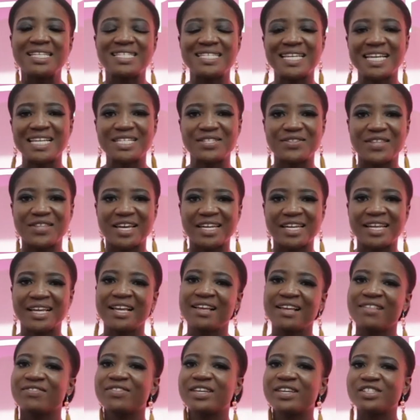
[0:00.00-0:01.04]
says
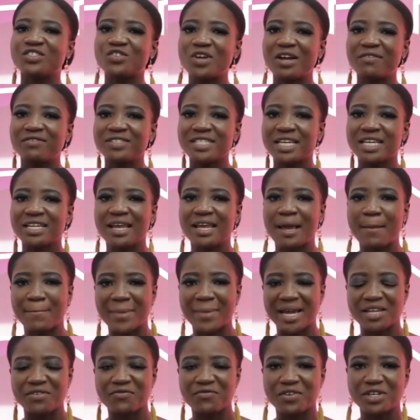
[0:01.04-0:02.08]
that the drafted
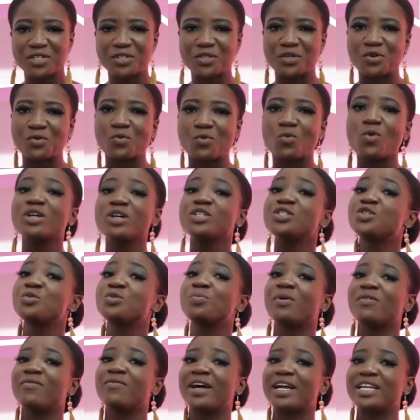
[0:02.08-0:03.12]
manifesto was
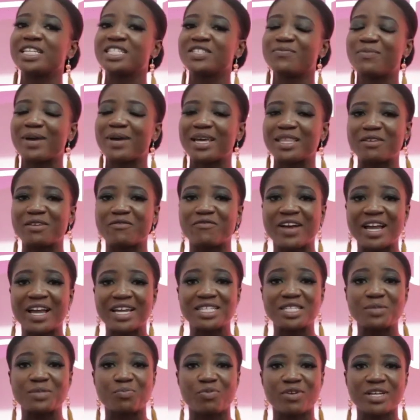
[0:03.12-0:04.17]
supervised by the
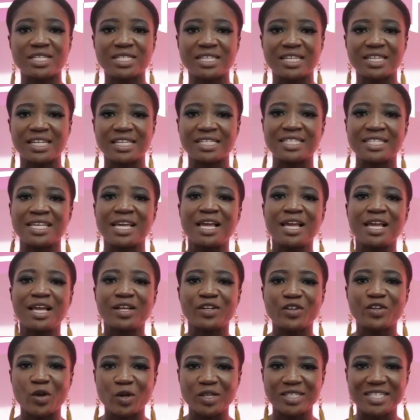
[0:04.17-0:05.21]
Vice President,
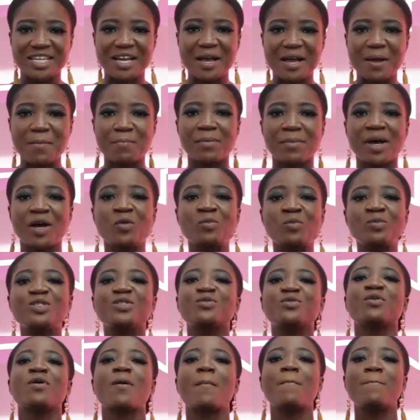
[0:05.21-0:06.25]
Dr.
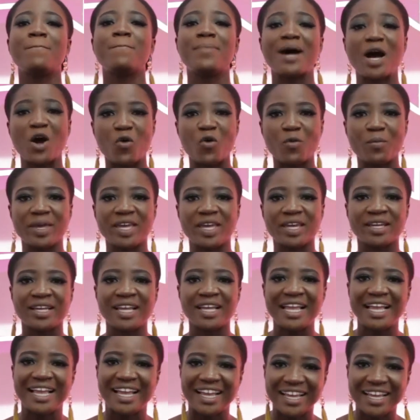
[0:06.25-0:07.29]
Mahamudu Bawumia.
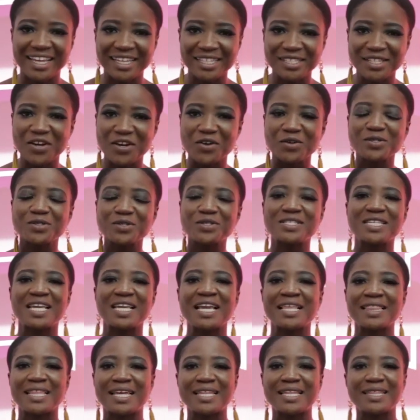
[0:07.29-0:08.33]
And they're also
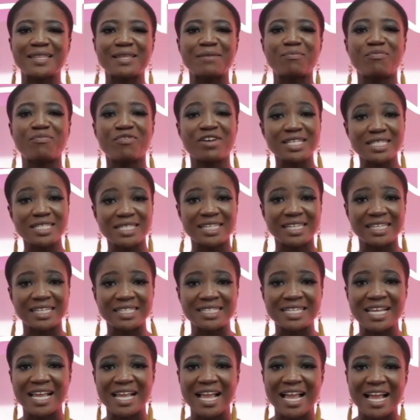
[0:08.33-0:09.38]
saying that the
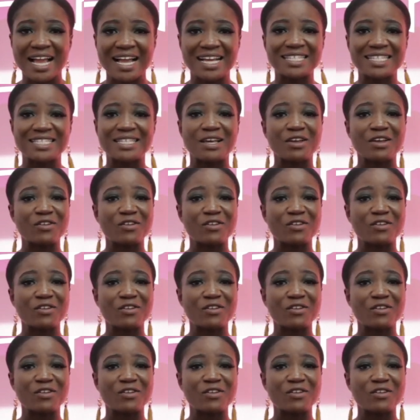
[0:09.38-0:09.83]
President has